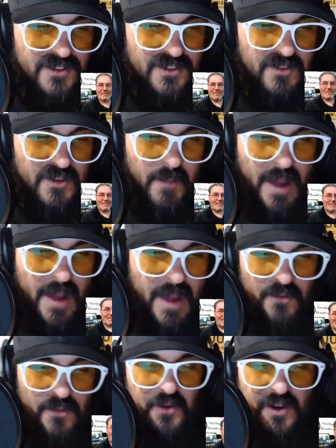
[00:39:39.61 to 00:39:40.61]
What, the
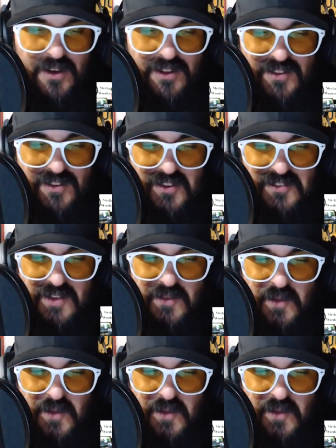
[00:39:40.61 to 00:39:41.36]
pounds? Do I need to start saving